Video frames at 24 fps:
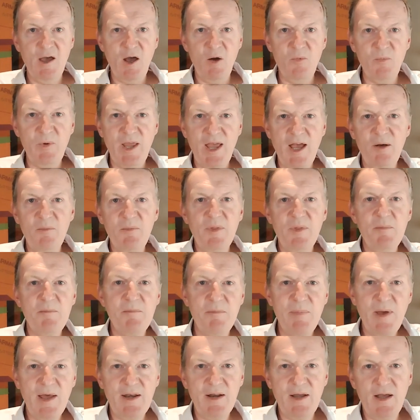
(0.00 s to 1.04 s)
And we help them
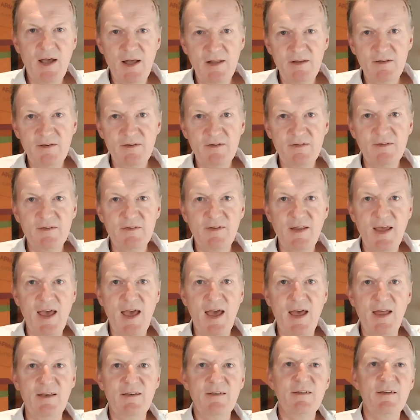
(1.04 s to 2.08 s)
better
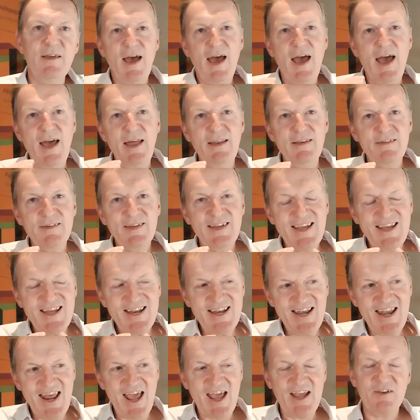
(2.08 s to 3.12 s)
understand and
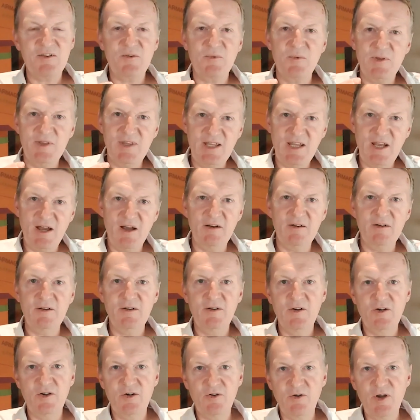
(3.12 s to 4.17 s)
connect with
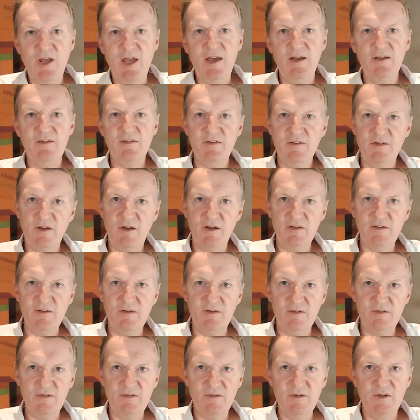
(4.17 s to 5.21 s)
young career
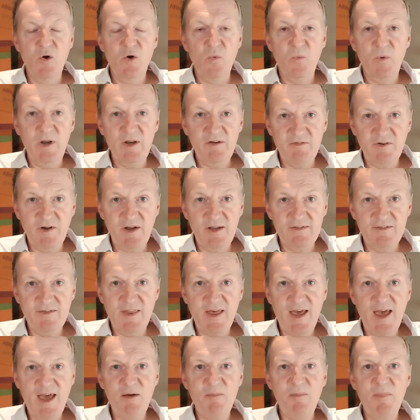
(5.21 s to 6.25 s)
starters. We advise
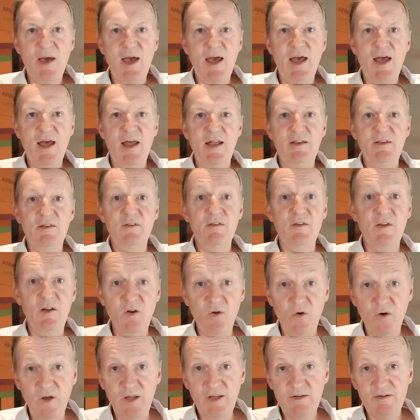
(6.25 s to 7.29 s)
them and
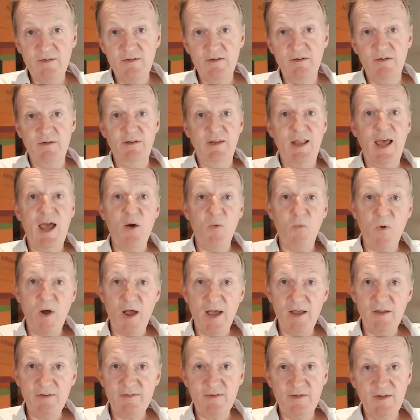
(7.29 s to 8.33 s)
Deloitte,
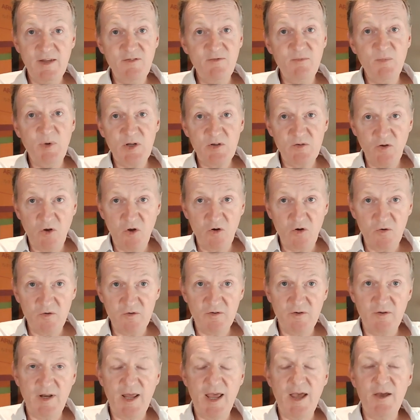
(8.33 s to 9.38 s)
NatWest, and even
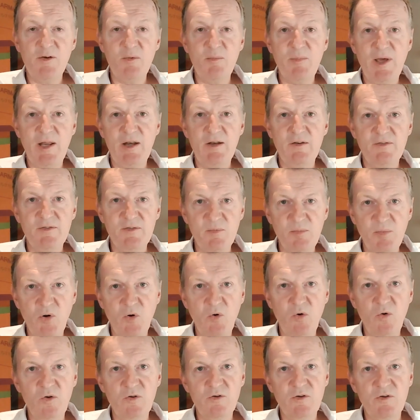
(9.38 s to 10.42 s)
McDonald's on how to better
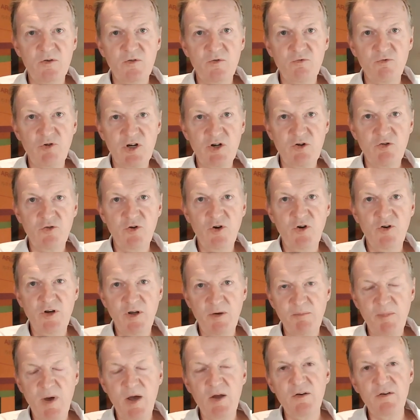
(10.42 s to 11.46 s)
support, recruit,
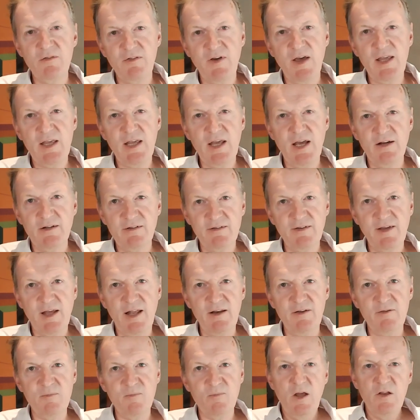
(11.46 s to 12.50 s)
and motivate young
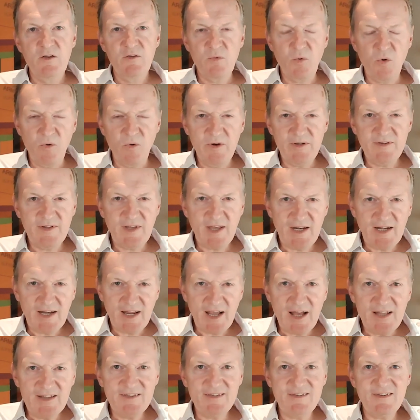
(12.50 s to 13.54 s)
talent. So we're always
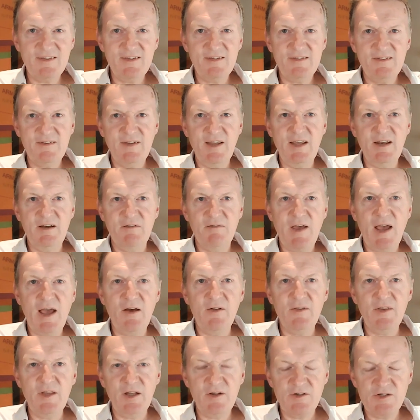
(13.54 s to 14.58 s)
getting under the skin of
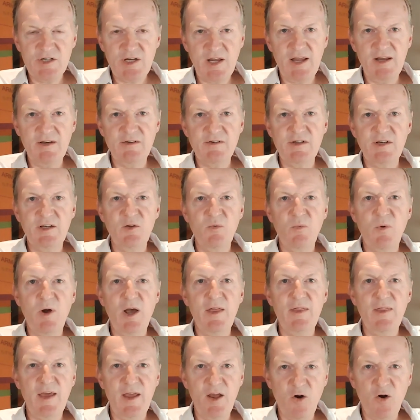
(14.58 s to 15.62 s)
how they are changing the
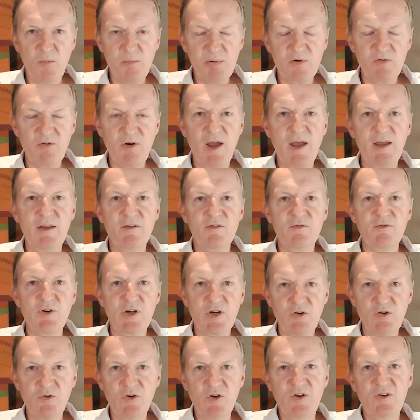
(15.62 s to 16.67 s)
way they operate,
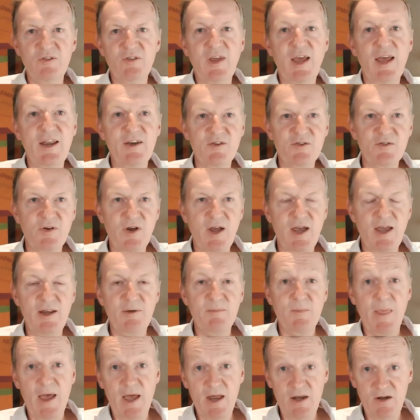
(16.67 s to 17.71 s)
recruit, and
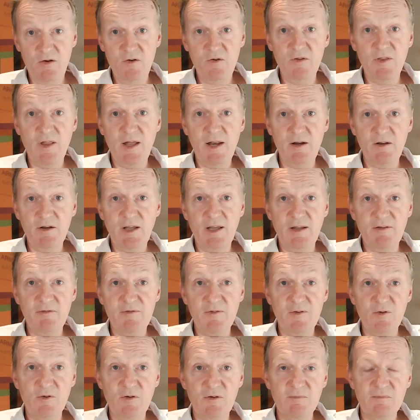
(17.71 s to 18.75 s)
train, and who they're looking
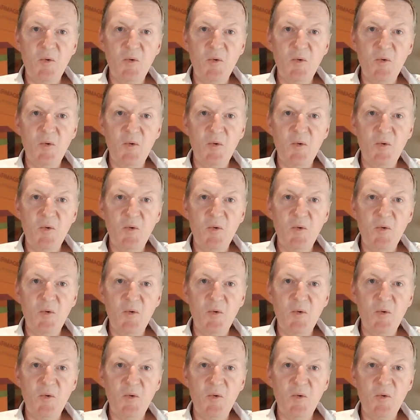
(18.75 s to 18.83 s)
for.